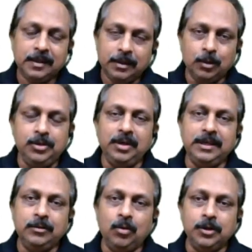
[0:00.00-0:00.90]
Usually,
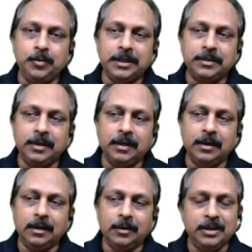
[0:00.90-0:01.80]
it goes with
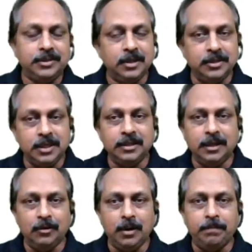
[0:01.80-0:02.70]
research and
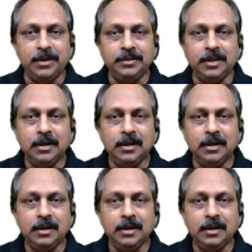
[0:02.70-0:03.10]
development